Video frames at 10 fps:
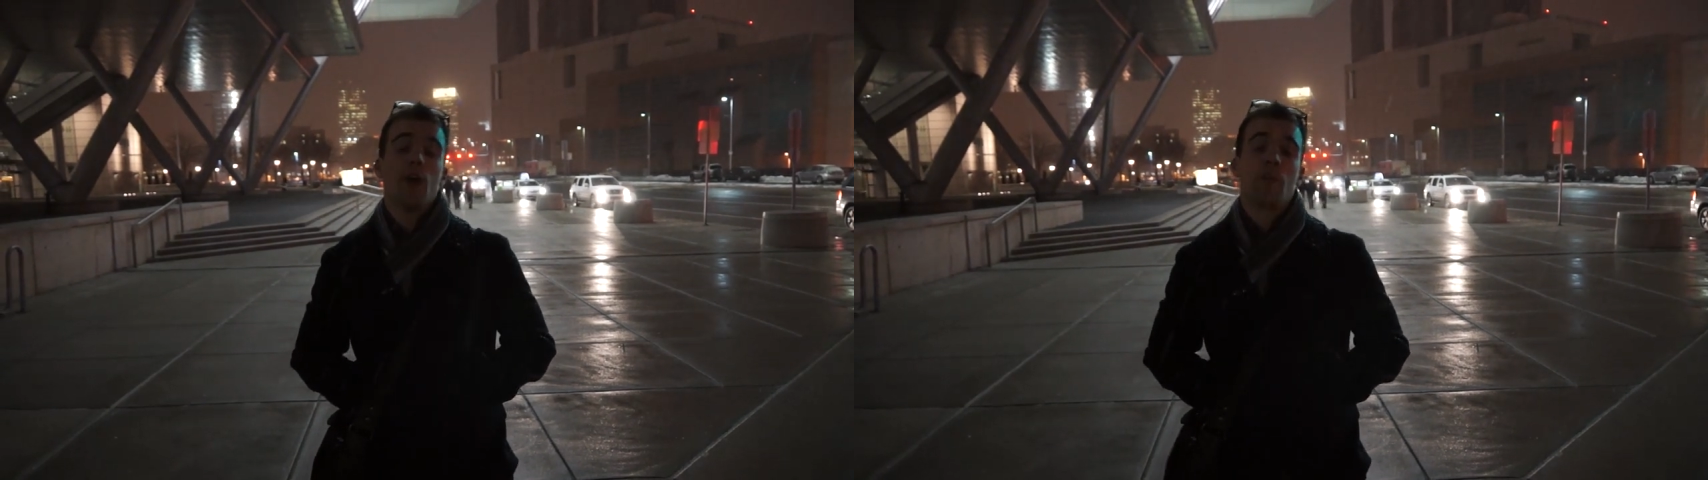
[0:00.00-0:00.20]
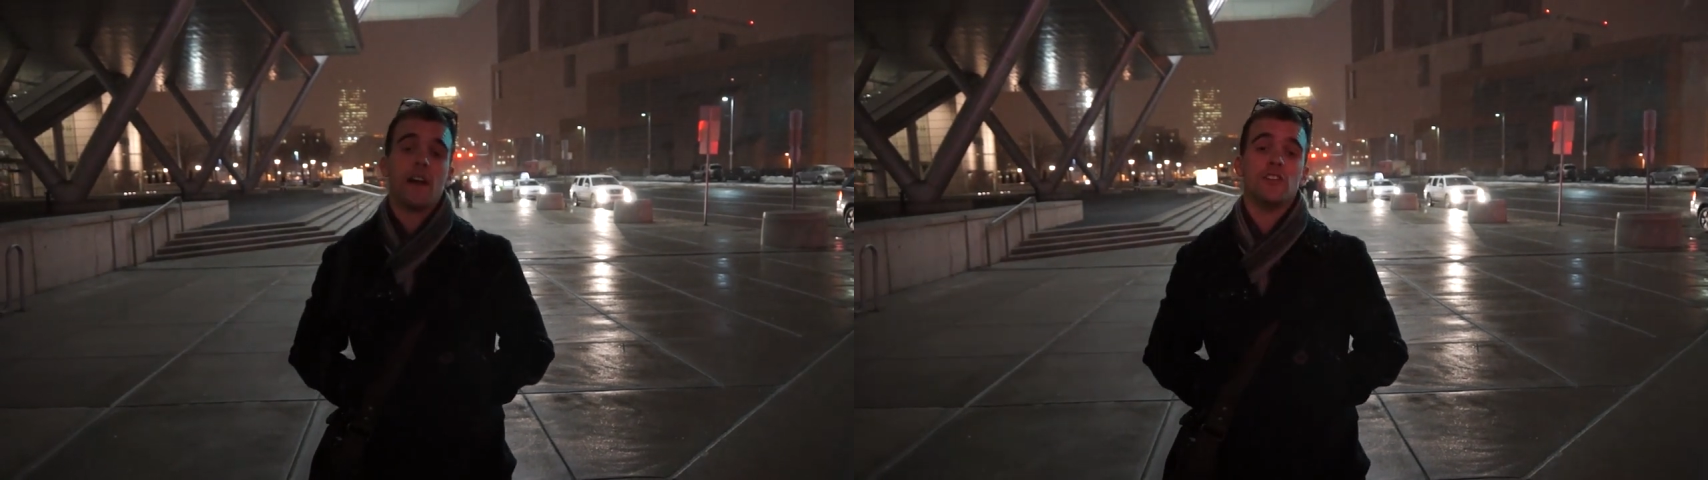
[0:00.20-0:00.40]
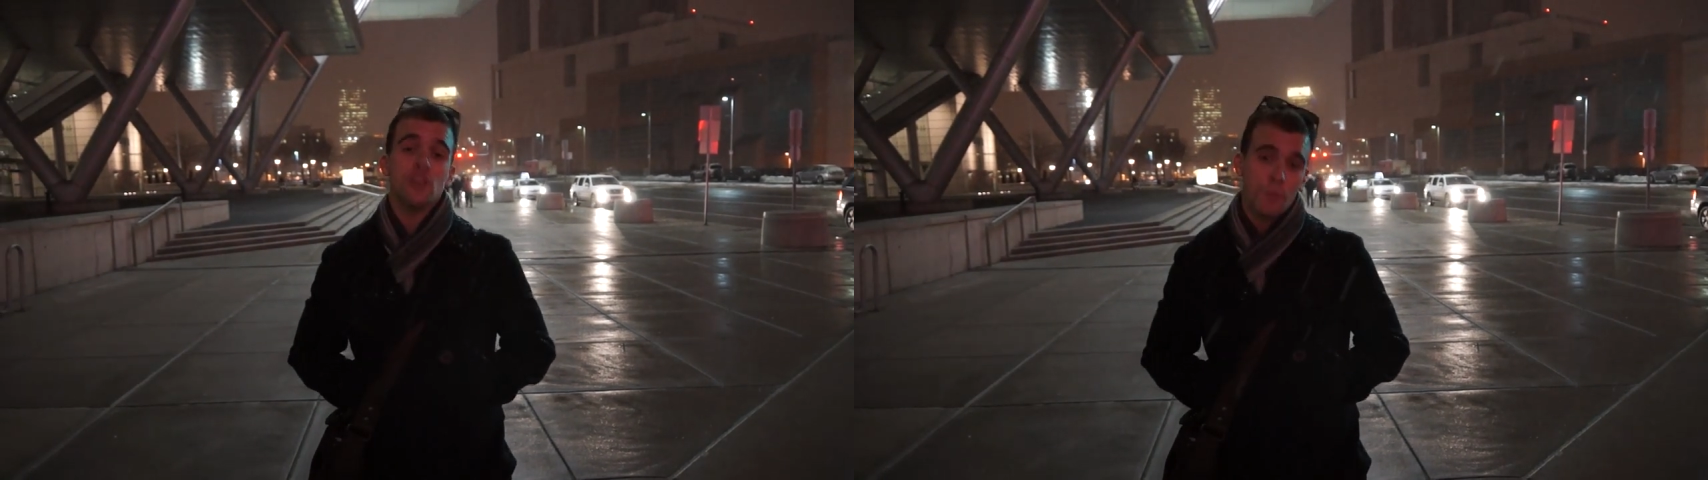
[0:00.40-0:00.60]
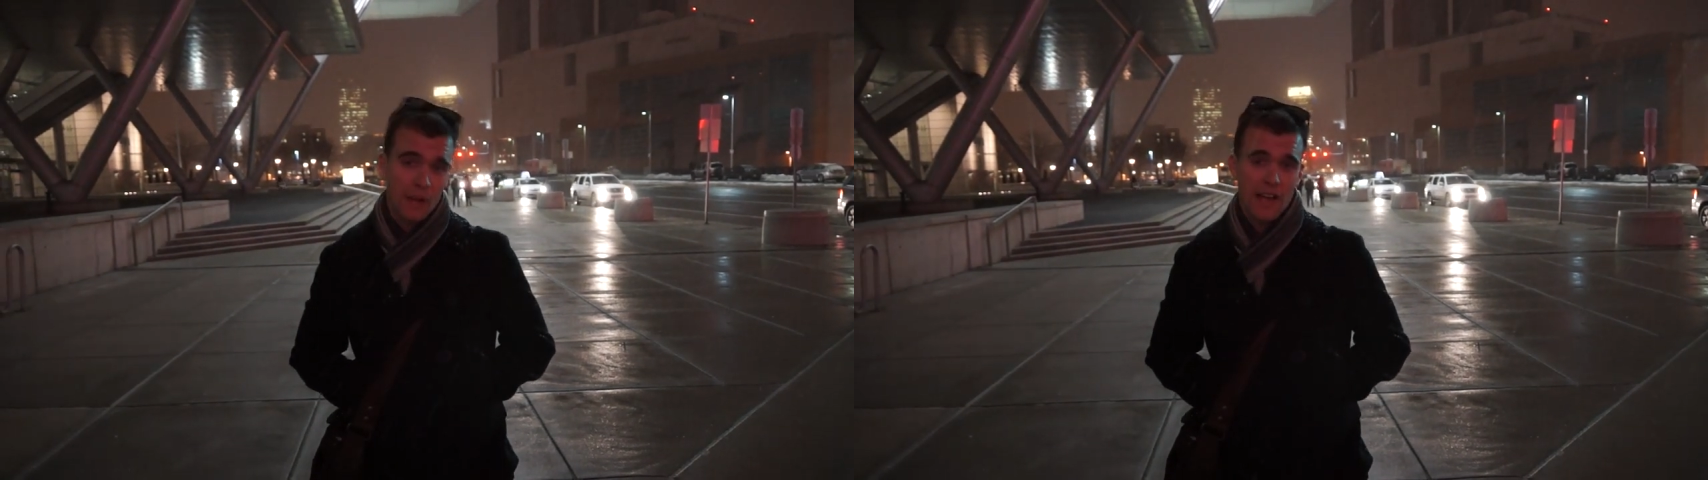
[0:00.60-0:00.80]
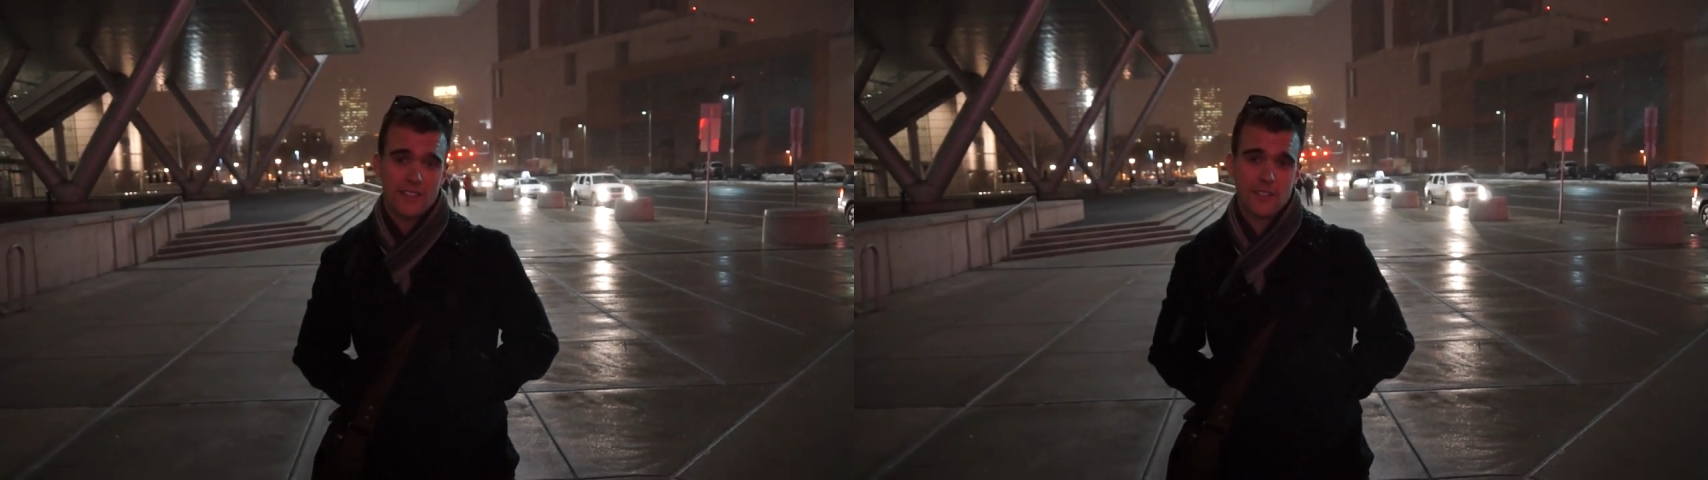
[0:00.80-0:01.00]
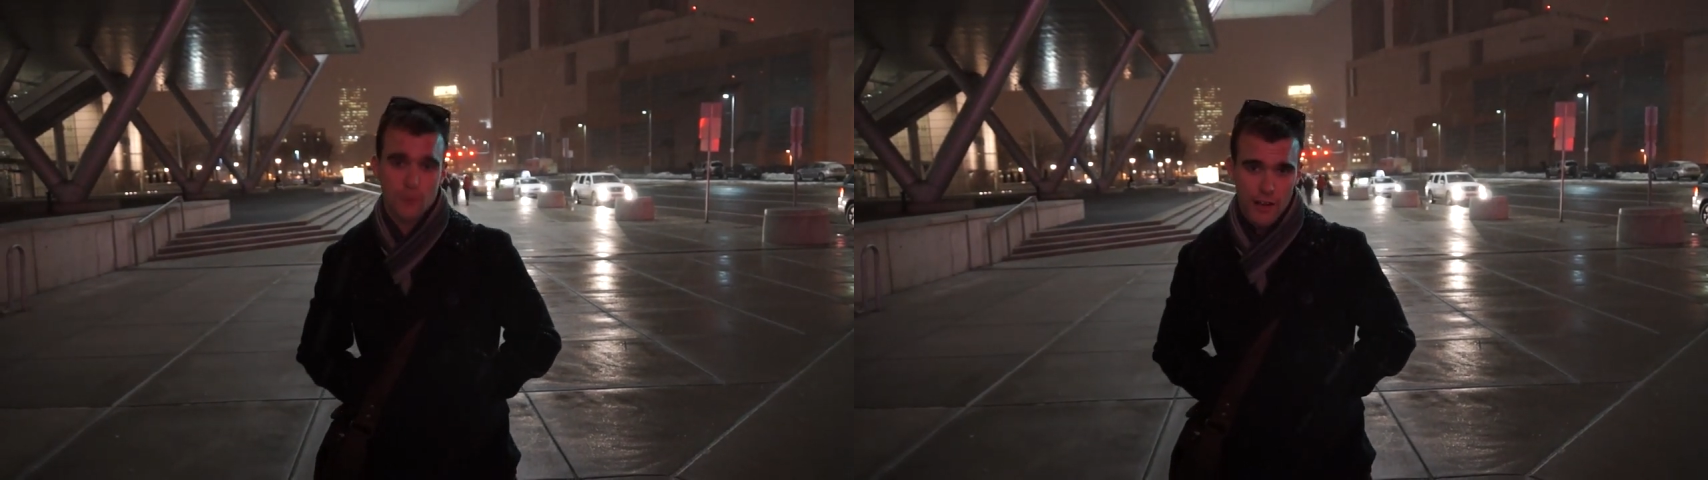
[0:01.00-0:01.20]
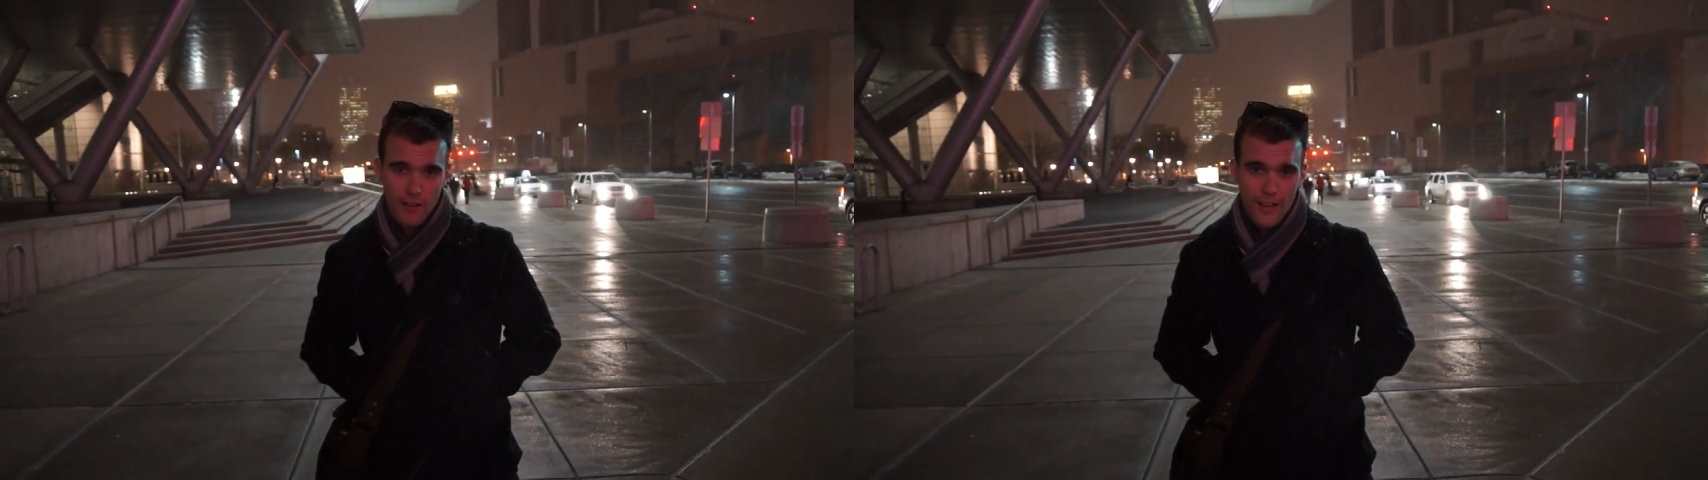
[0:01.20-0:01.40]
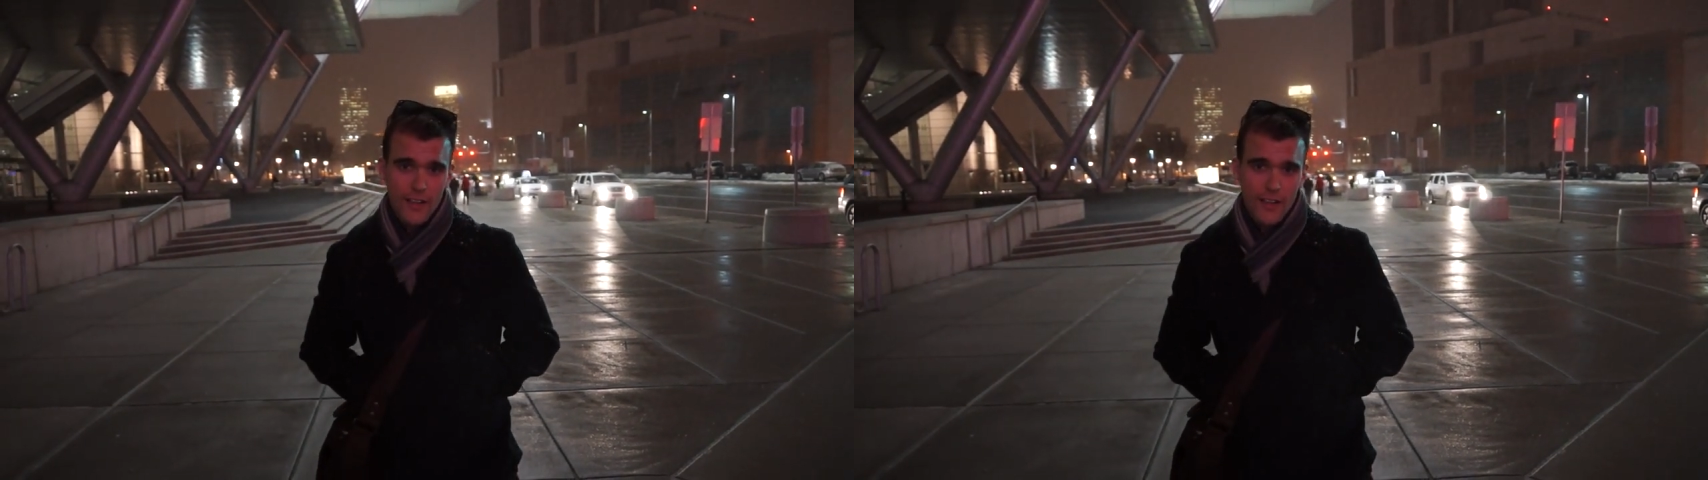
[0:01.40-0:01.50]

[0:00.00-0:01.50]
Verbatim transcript: help out new players as well